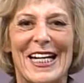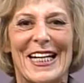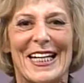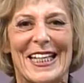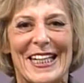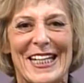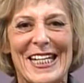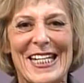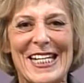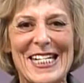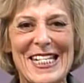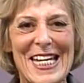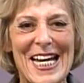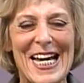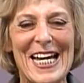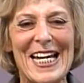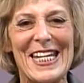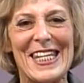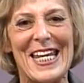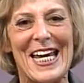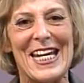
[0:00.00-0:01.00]

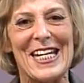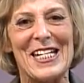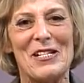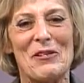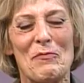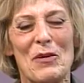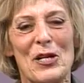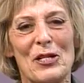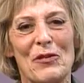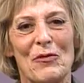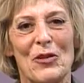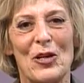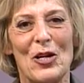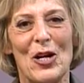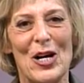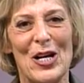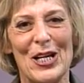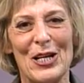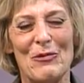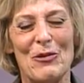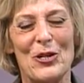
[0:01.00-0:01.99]
Lisa, thanks so much for
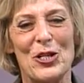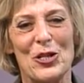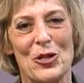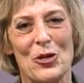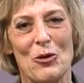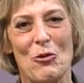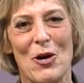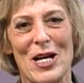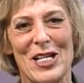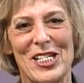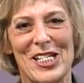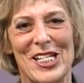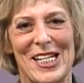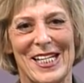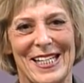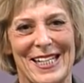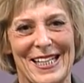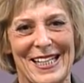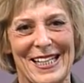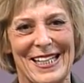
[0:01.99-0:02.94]
calling. What's your question?